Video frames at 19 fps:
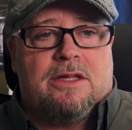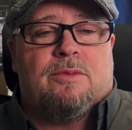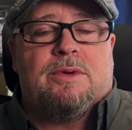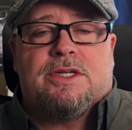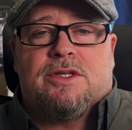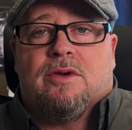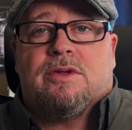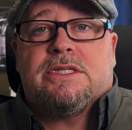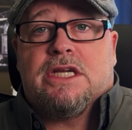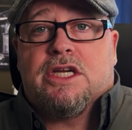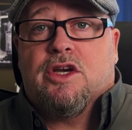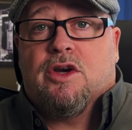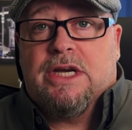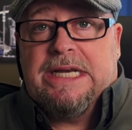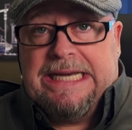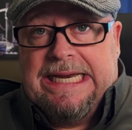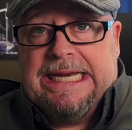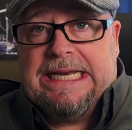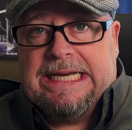results that you're
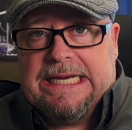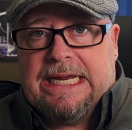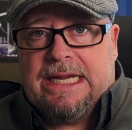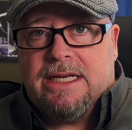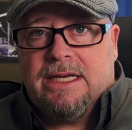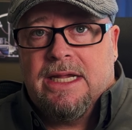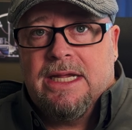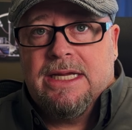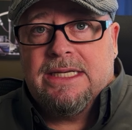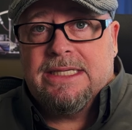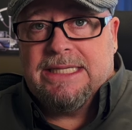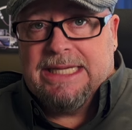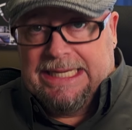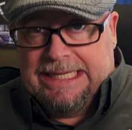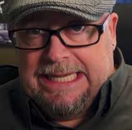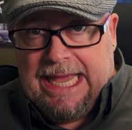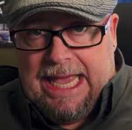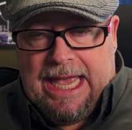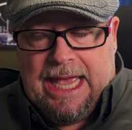needing it to
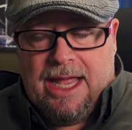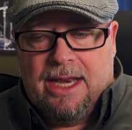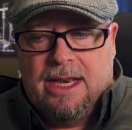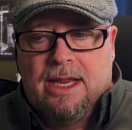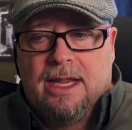get.